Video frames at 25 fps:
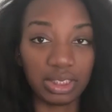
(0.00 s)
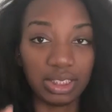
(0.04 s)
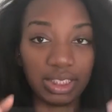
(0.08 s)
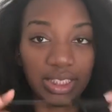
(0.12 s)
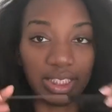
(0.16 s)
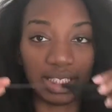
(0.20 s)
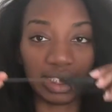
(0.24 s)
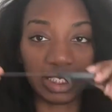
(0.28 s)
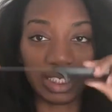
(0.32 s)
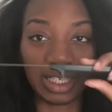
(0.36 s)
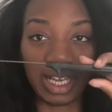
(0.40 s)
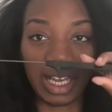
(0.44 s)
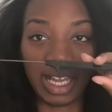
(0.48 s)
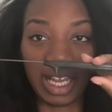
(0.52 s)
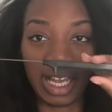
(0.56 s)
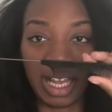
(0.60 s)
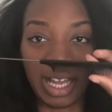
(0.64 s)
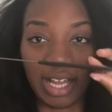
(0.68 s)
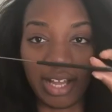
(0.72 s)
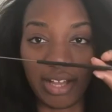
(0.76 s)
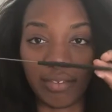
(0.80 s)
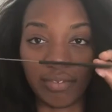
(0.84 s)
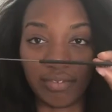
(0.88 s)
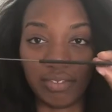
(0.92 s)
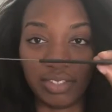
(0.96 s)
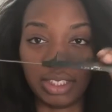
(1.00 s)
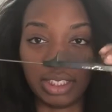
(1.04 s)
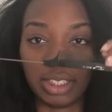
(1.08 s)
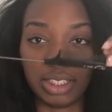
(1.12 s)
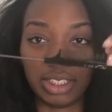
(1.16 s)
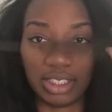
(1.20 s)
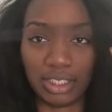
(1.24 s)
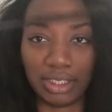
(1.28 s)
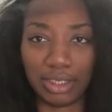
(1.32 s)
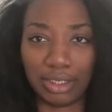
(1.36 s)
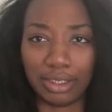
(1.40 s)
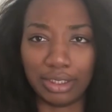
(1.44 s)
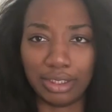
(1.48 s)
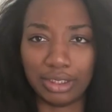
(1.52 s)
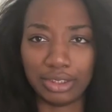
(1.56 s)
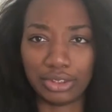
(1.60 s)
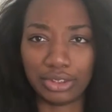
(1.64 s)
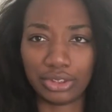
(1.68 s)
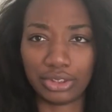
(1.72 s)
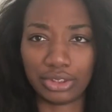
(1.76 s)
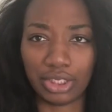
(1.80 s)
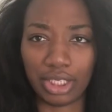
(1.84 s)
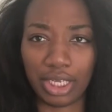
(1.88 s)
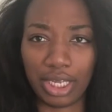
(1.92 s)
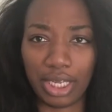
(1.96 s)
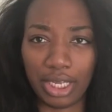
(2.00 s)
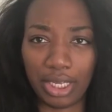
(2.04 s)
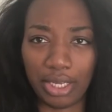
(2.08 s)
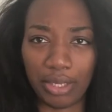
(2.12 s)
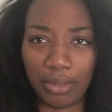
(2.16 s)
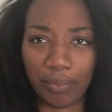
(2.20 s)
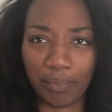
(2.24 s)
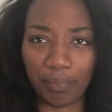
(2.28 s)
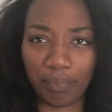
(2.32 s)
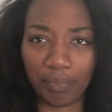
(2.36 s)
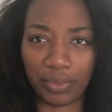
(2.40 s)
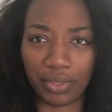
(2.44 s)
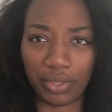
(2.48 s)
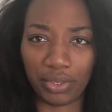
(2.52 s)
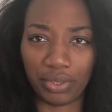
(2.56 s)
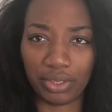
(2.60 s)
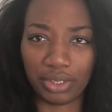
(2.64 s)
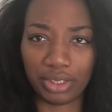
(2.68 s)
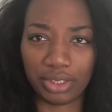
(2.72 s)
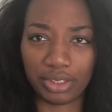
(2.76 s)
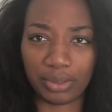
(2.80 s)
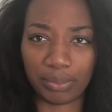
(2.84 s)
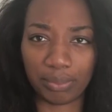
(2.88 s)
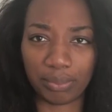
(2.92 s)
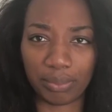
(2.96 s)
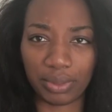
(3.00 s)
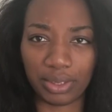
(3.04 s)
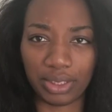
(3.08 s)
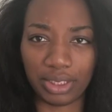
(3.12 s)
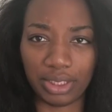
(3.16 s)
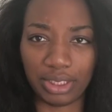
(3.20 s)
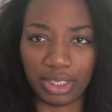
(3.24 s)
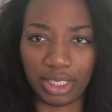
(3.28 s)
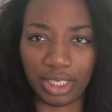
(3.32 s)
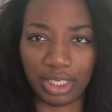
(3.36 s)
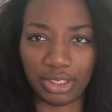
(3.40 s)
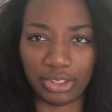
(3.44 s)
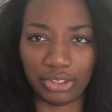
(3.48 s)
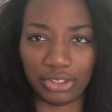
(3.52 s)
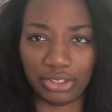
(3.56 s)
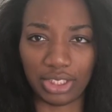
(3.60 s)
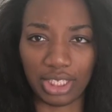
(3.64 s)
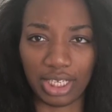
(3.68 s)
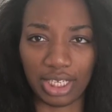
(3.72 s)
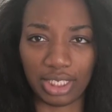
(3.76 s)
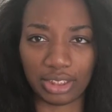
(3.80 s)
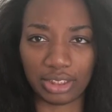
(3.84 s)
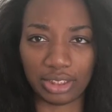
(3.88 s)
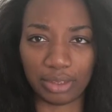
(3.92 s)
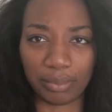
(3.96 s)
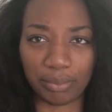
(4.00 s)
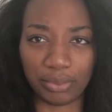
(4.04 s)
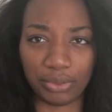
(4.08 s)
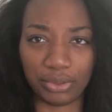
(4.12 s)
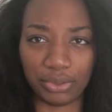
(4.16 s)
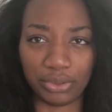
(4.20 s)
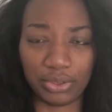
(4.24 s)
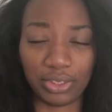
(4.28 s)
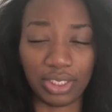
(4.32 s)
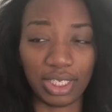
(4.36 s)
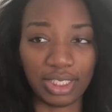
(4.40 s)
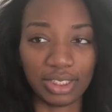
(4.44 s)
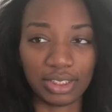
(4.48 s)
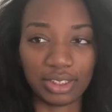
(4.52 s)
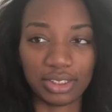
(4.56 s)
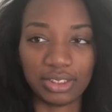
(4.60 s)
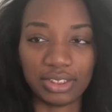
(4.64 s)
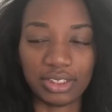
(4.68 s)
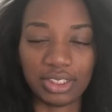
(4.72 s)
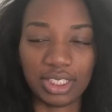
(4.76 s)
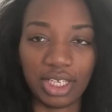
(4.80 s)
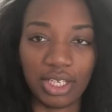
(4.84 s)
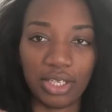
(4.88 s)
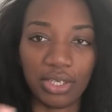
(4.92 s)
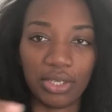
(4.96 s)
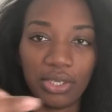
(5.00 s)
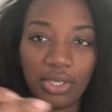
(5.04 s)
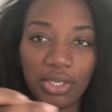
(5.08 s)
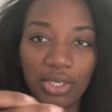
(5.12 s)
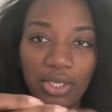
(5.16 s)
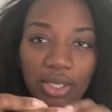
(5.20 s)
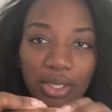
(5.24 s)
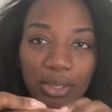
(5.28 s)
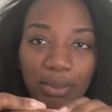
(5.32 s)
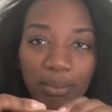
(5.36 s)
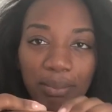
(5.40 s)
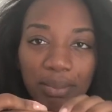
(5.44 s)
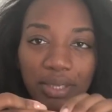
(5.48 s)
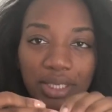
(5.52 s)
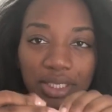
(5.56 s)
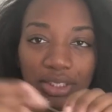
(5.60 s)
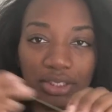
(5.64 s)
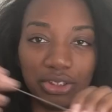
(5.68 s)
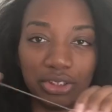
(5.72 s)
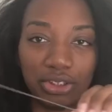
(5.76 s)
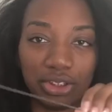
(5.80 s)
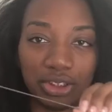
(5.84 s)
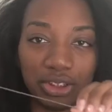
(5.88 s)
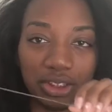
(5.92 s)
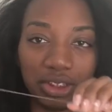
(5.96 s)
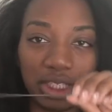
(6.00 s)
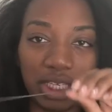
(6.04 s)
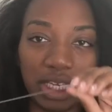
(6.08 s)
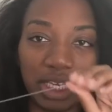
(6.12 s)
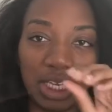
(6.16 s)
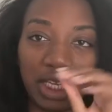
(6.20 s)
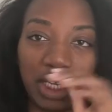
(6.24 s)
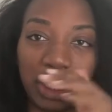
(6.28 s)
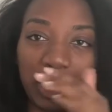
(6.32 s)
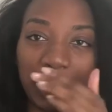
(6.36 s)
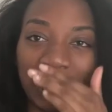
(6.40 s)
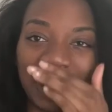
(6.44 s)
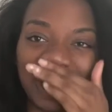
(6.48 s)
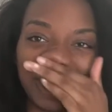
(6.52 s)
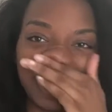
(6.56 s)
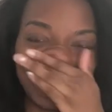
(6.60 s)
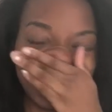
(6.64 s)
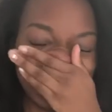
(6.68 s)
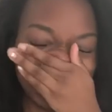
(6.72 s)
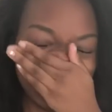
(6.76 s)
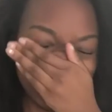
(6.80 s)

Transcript: And I have this, it's pretty like jacked up, as you guys can tell, but it's just a